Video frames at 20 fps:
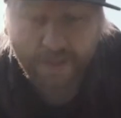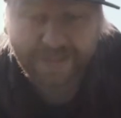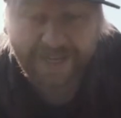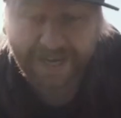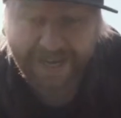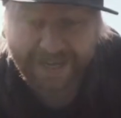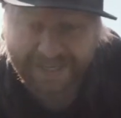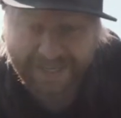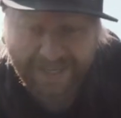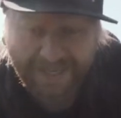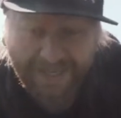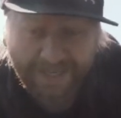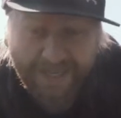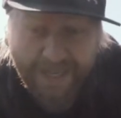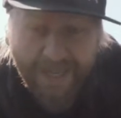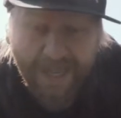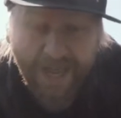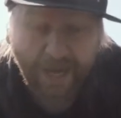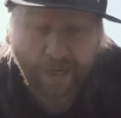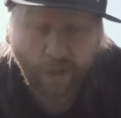technique,
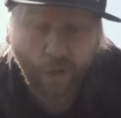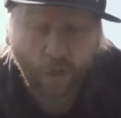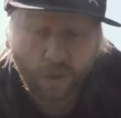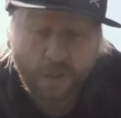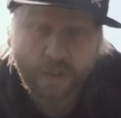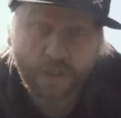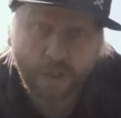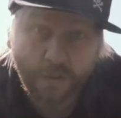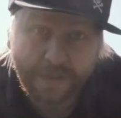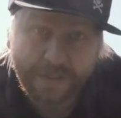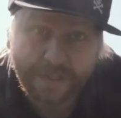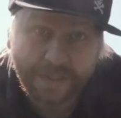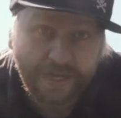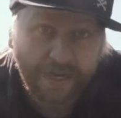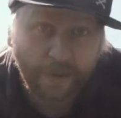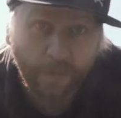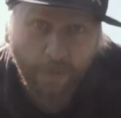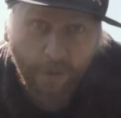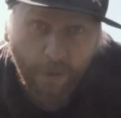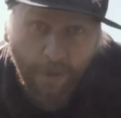and also it's the
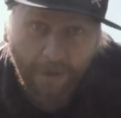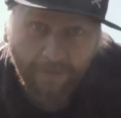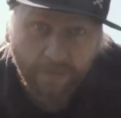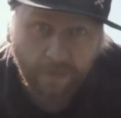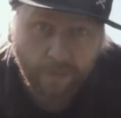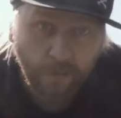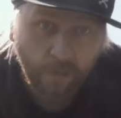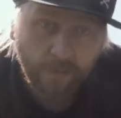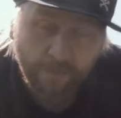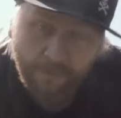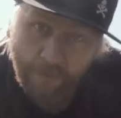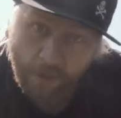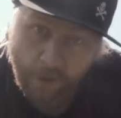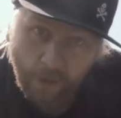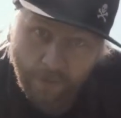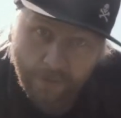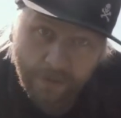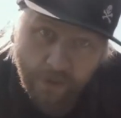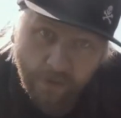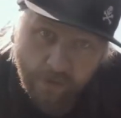day where you have the most
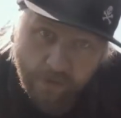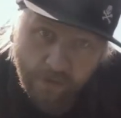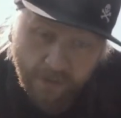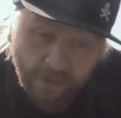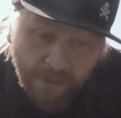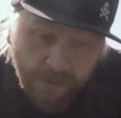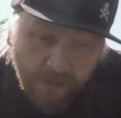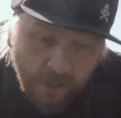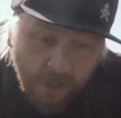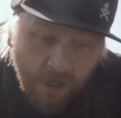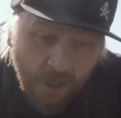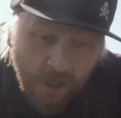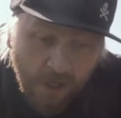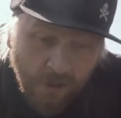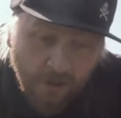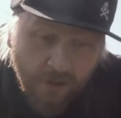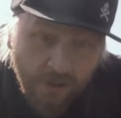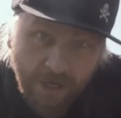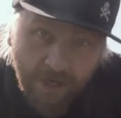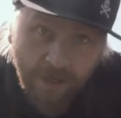volume in your training.
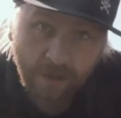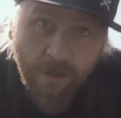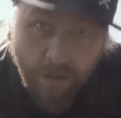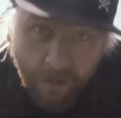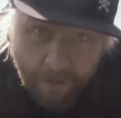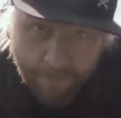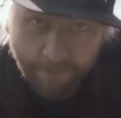So yeah,